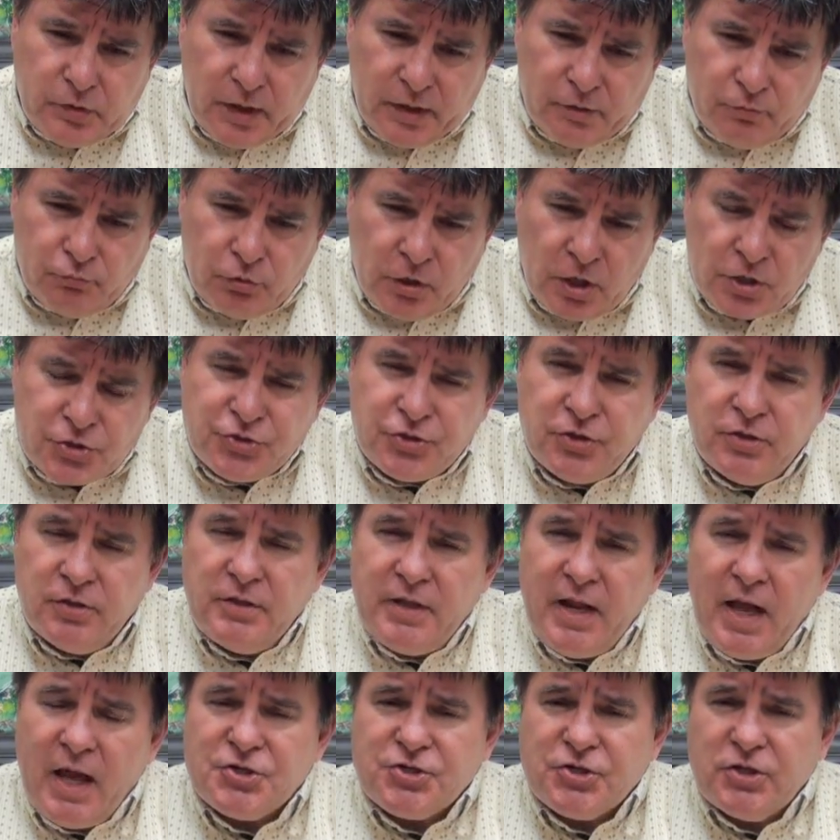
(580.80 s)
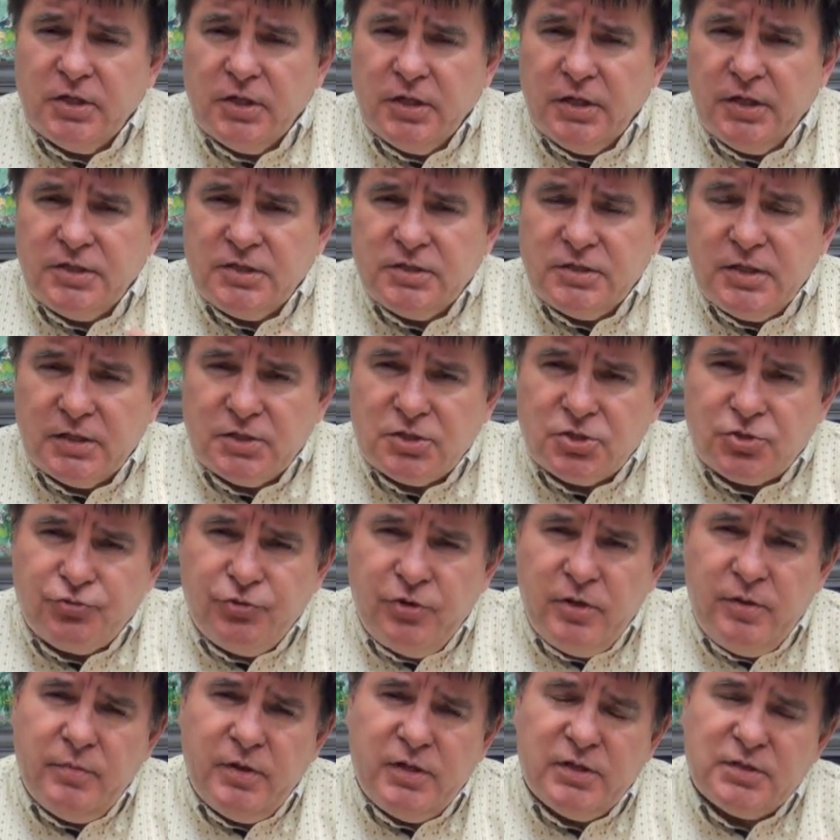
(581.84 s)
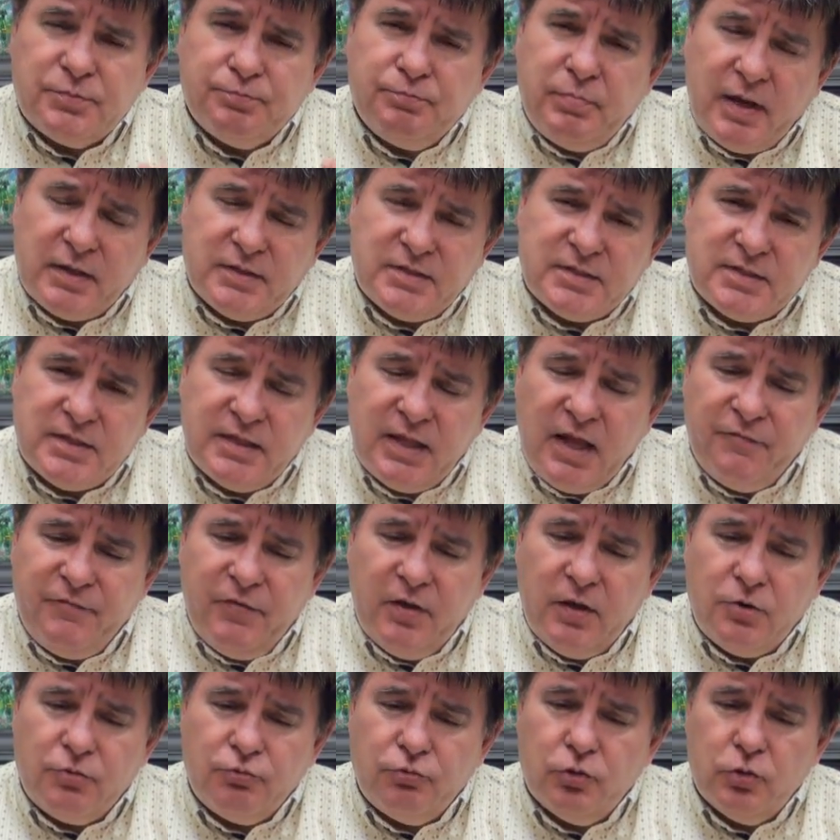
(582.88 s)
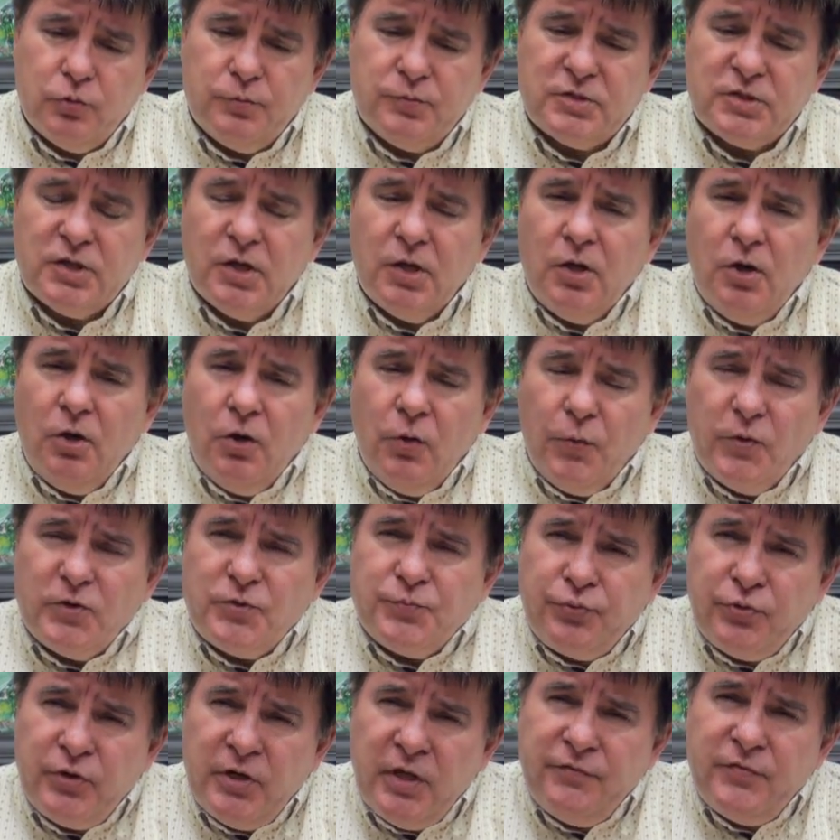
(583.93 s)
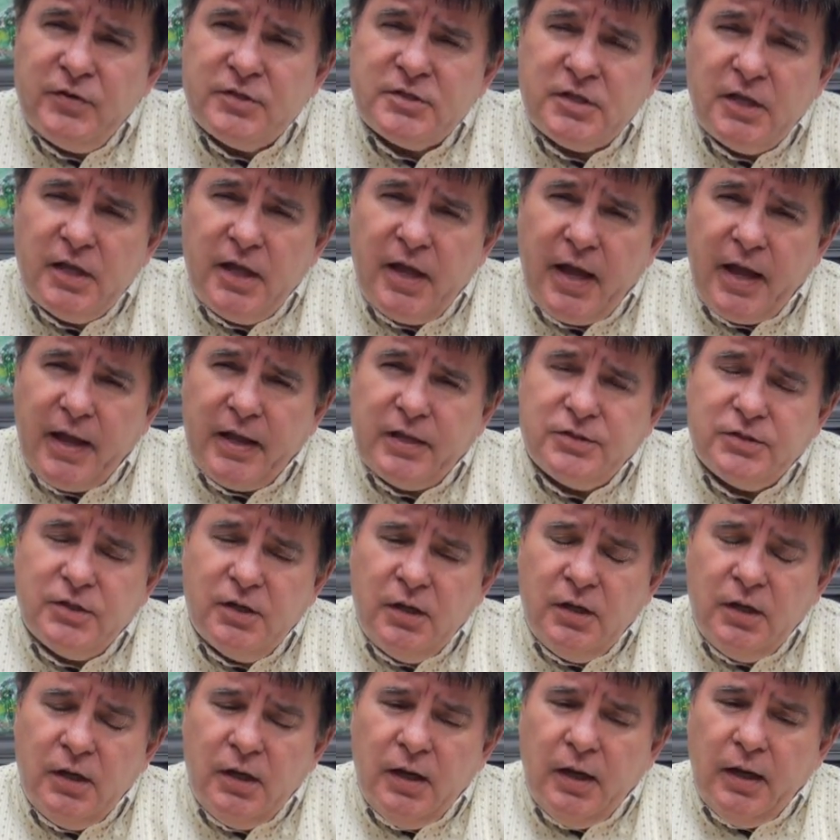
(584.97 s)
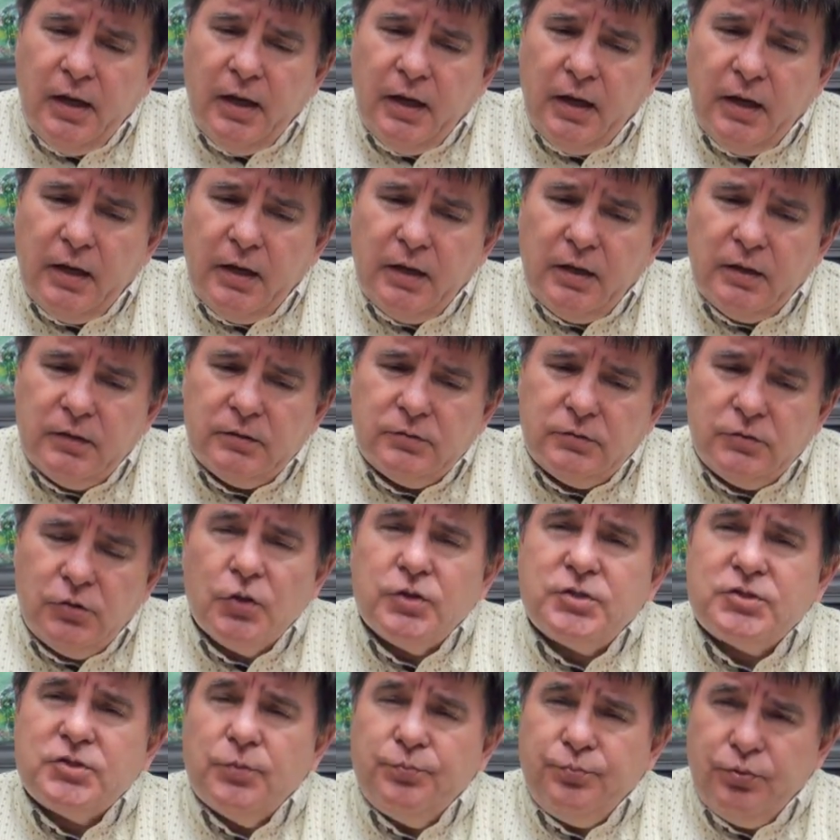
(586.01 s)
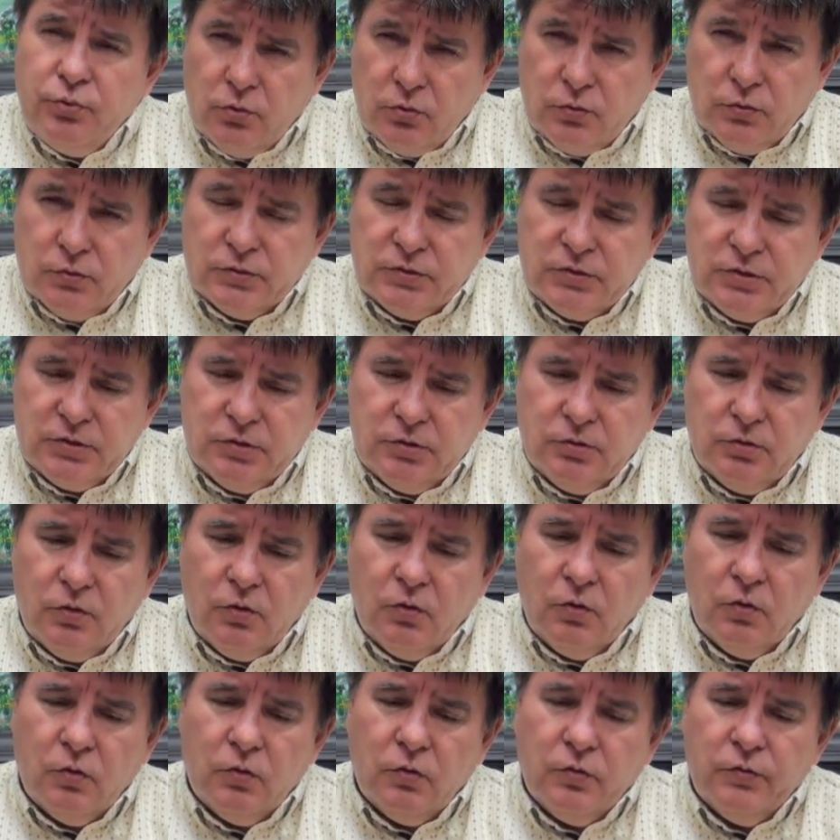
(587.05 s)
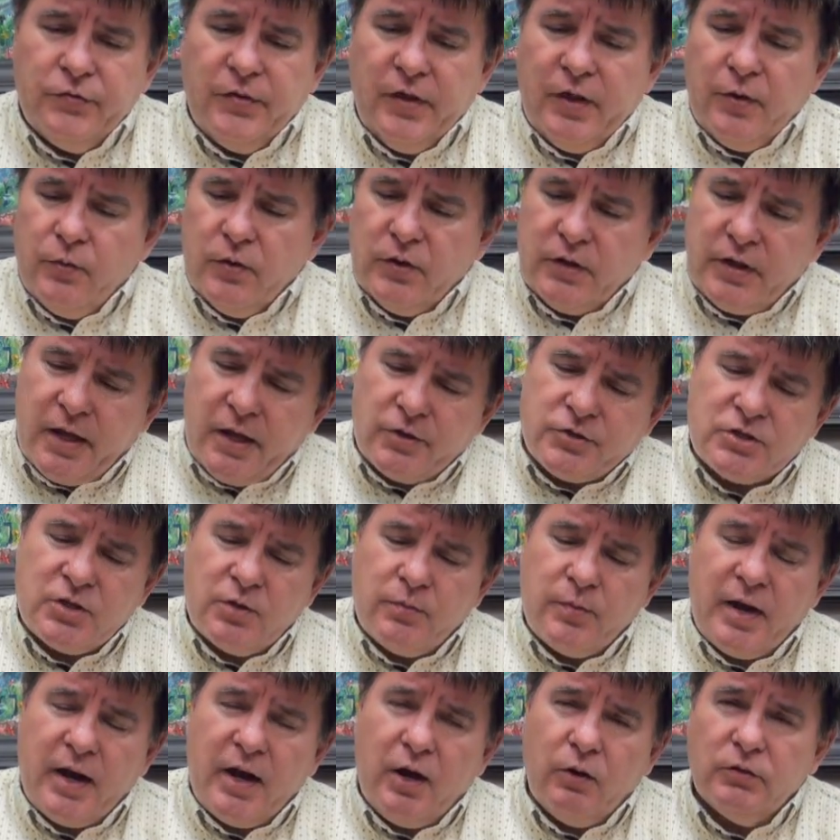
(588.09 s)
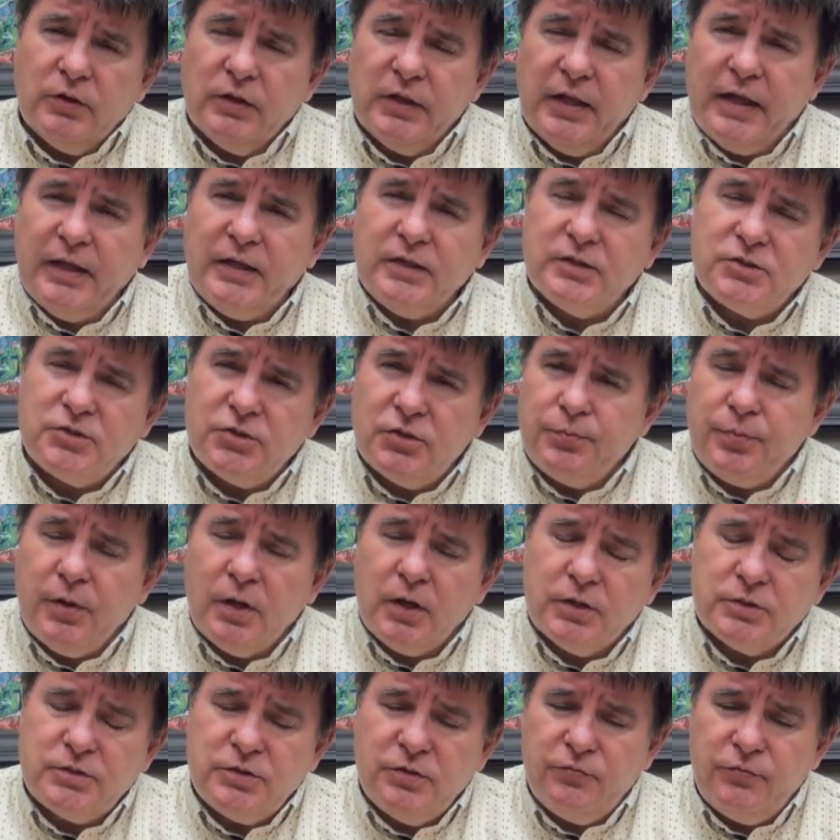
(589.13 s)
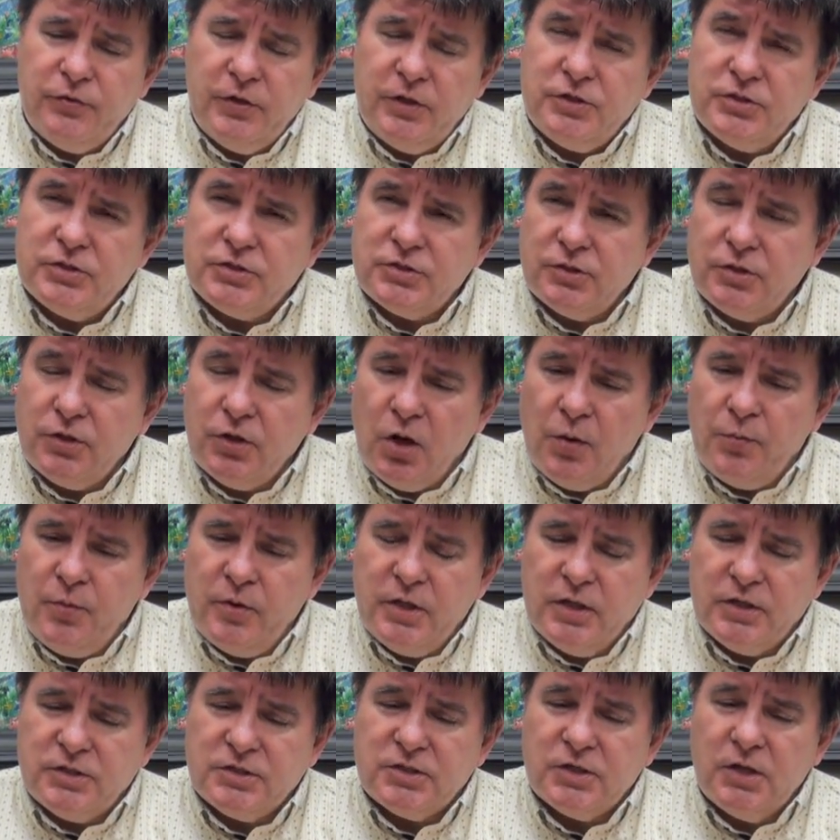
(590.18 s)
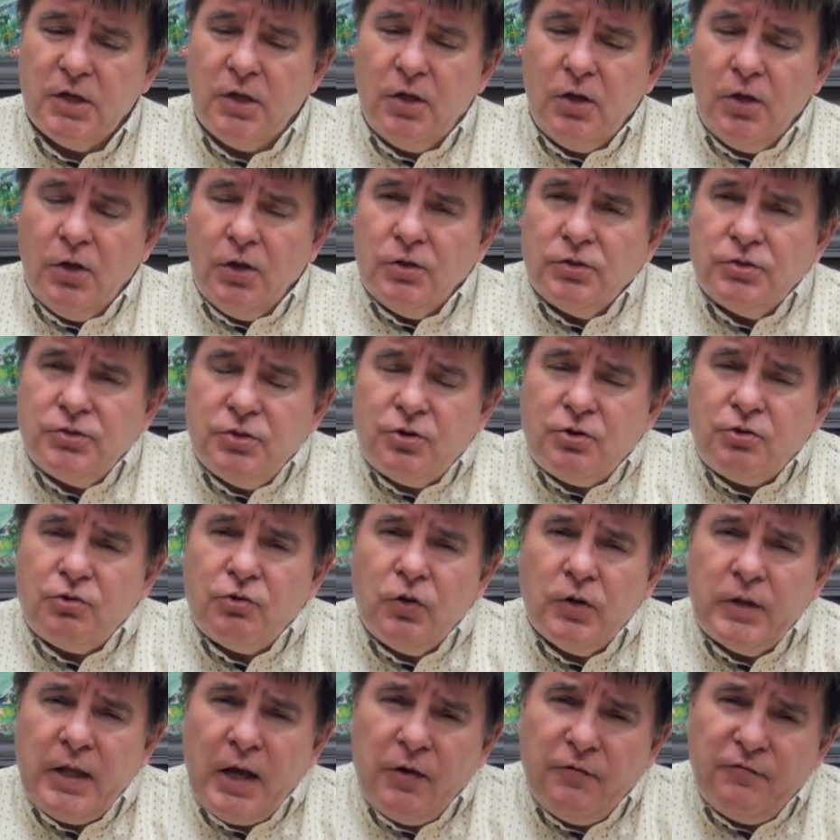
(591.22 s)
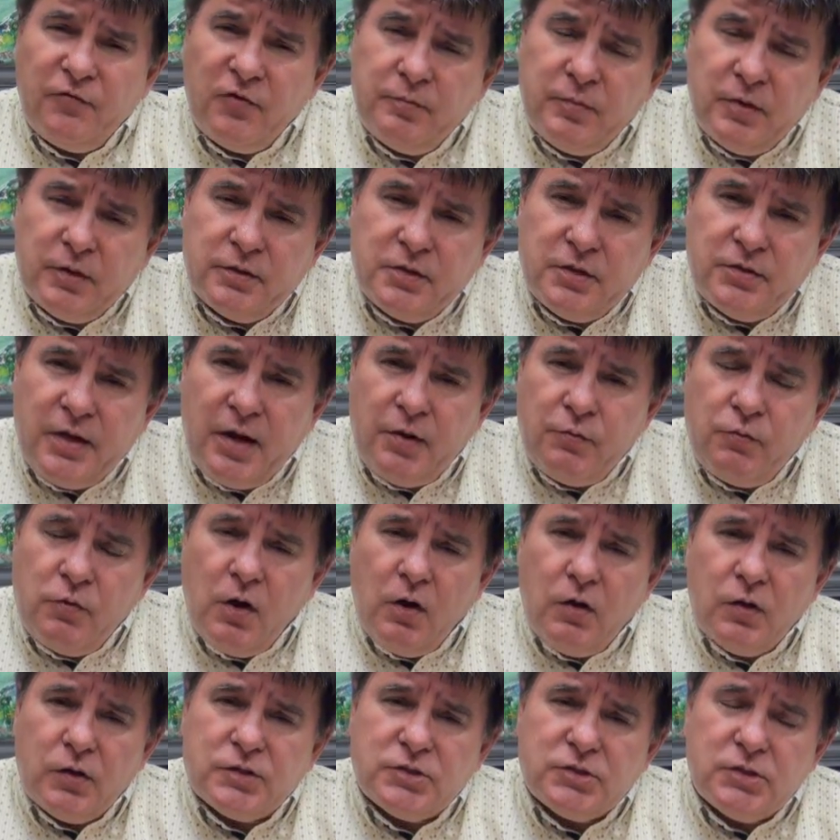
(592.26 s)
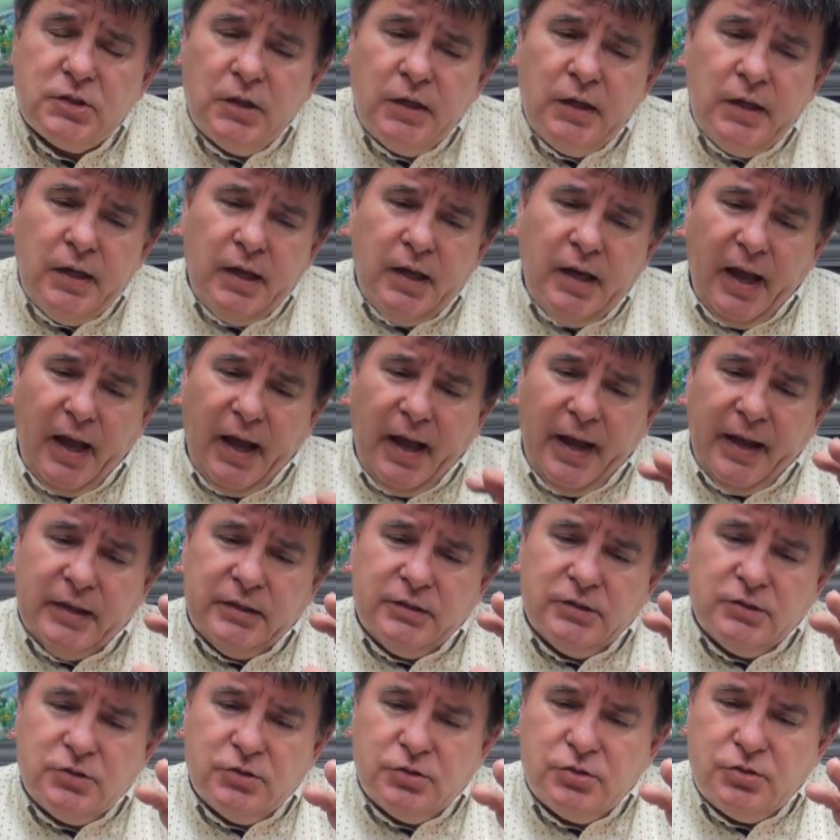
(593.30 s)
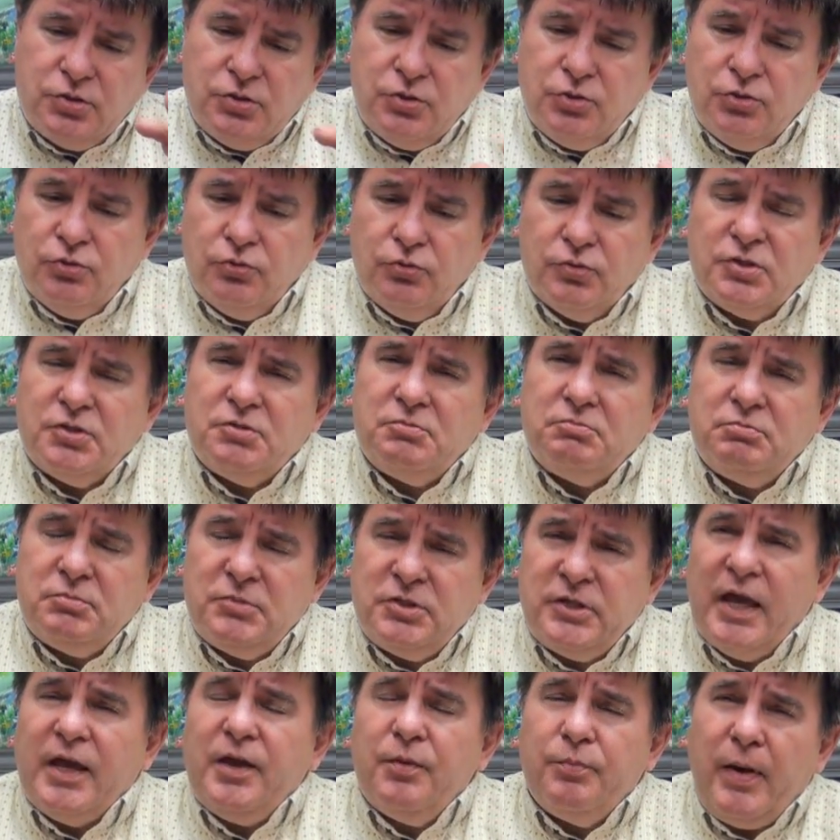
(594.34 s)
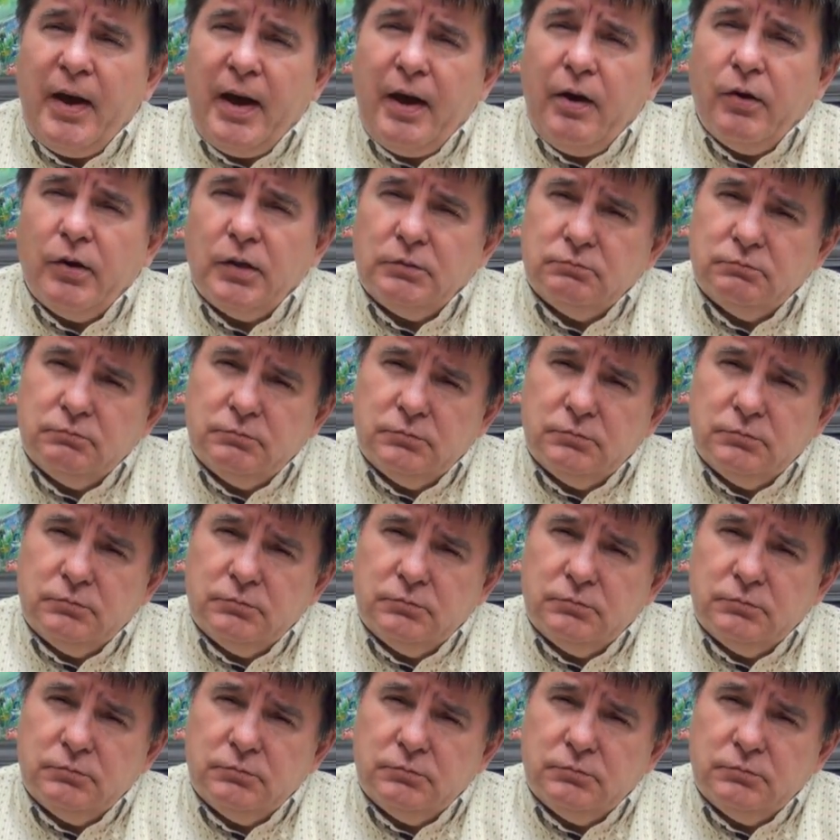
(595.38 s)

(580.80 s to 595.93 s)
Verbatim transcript: uh, Russian nationalist, extremist, pan Slavic groups, which previously had uh, no support or they were somehow linked to the party Regions and communists, to crawl out from under their rocks and to take power,